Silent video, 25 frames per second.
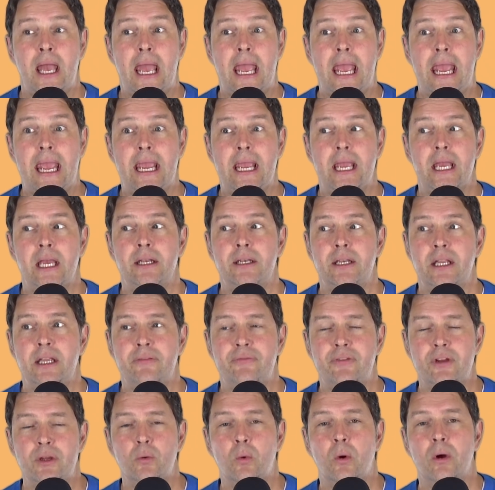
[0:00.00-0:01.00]
And
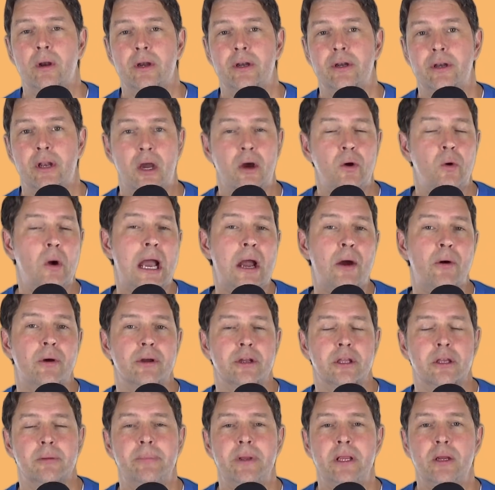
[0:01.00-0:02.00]
if you want to know how
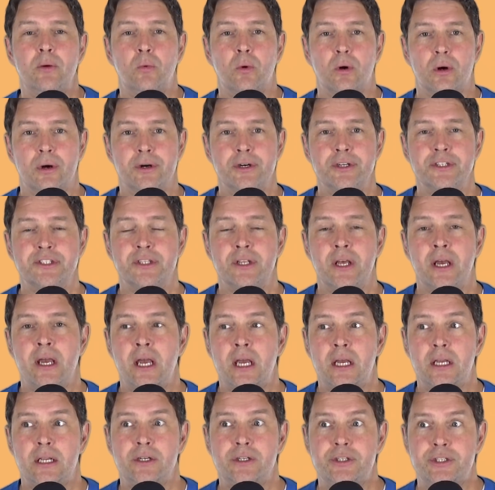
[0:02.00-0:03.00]
it could be worse,
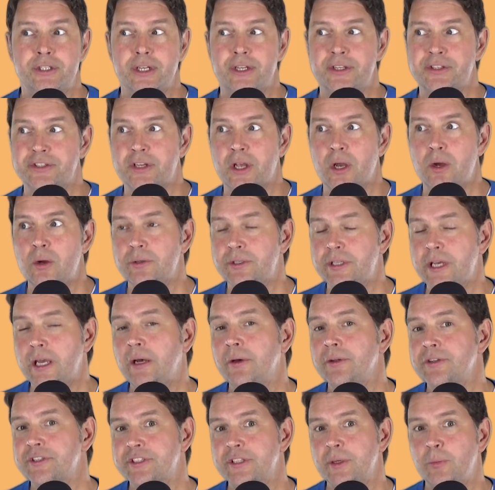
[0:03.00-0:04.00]
just go
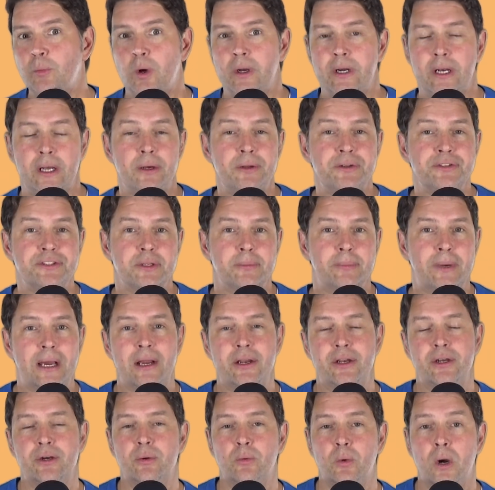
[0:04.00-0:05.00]
tell someone else
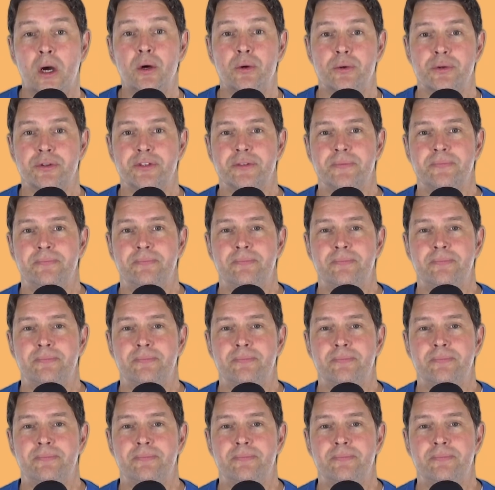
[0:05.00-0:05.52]
about your woes,